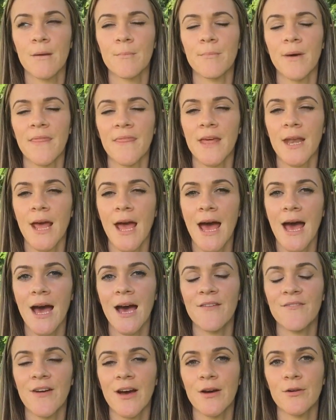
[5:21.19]
month and a
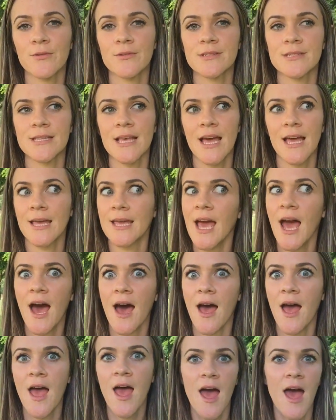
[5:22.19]
half, I was like,
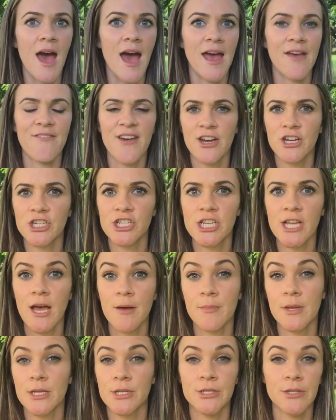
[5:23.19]
yeah, I have energy,
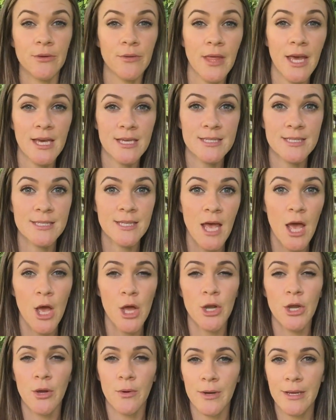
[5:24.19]
I'm gonna do this.
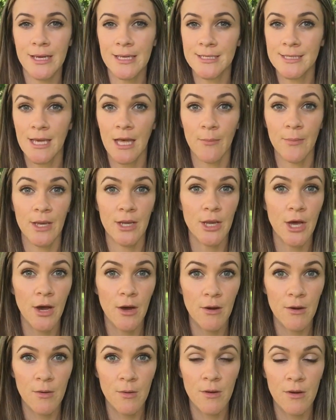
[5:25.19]
No one can tell me
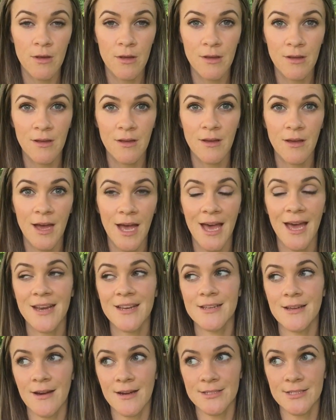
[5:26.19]
no. I had
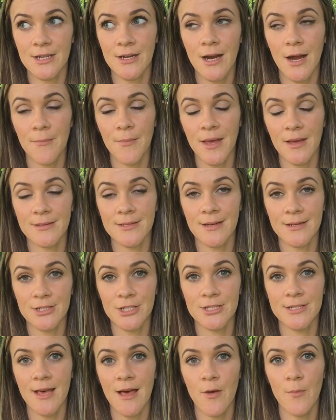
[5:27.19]
a doctor, a male
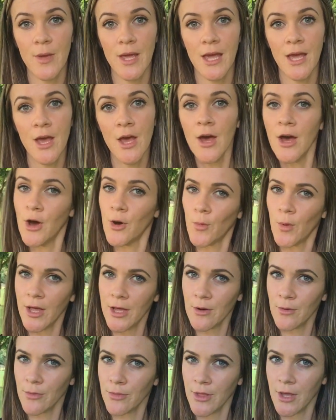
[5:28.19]
doctor, tell me,
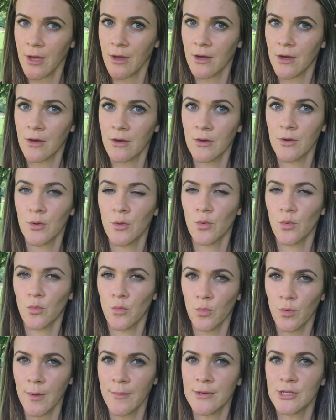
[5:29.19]
well, I don't think
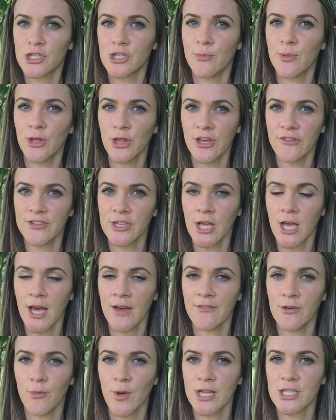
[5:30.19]
women should be lifting
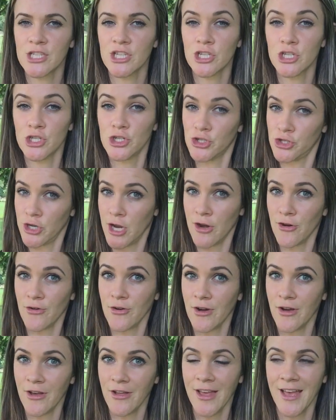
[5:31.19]
heavy weights in
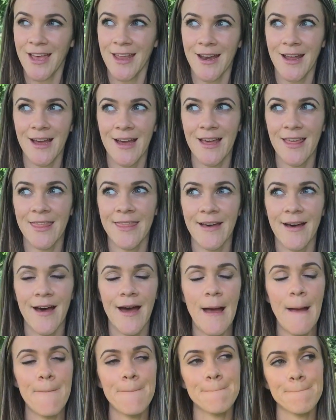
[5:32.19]
general. And I
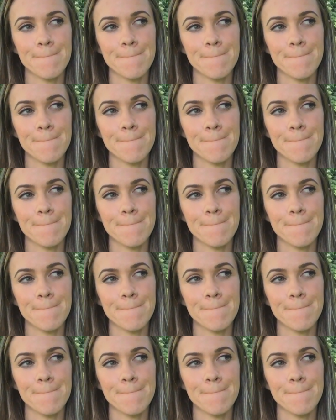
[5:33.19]
thought,